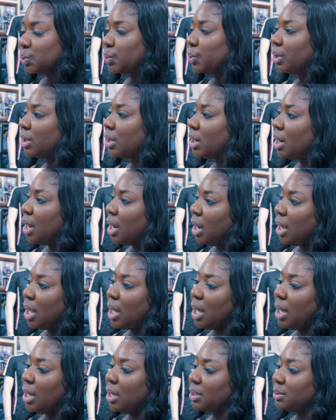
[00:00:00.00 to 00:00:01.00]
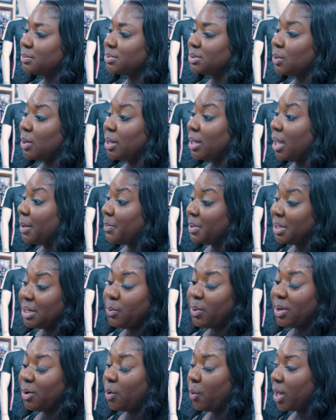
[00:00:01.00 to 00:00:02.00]
the tour. So I mean, it
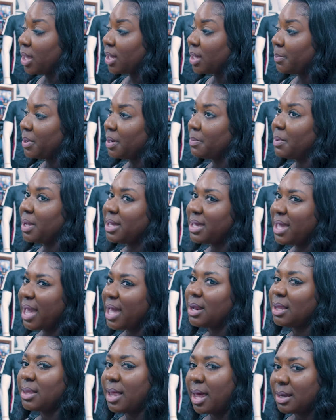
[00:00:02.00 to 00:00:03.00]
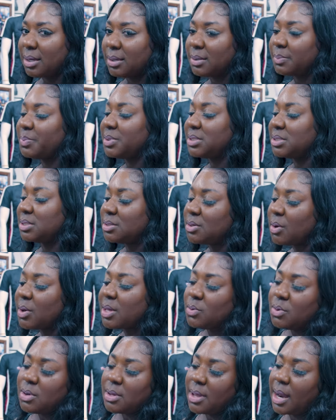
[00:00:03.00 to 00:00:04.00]
went quick, but he had a lot of, you know, he
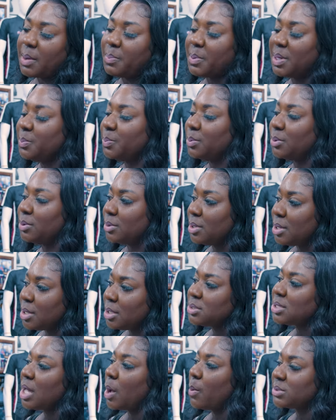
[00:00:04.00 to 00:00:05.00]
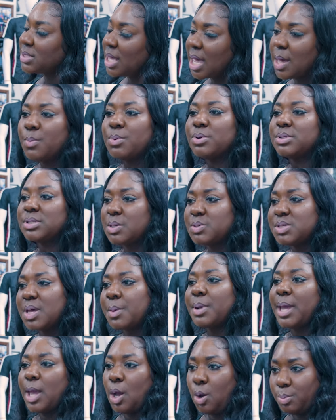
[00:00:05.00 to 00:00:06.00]
knew a lot of people. So I was able, he was
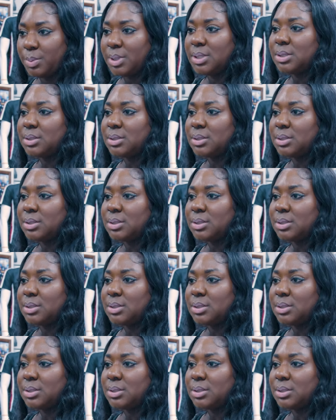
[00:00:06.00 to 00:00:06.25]
able to help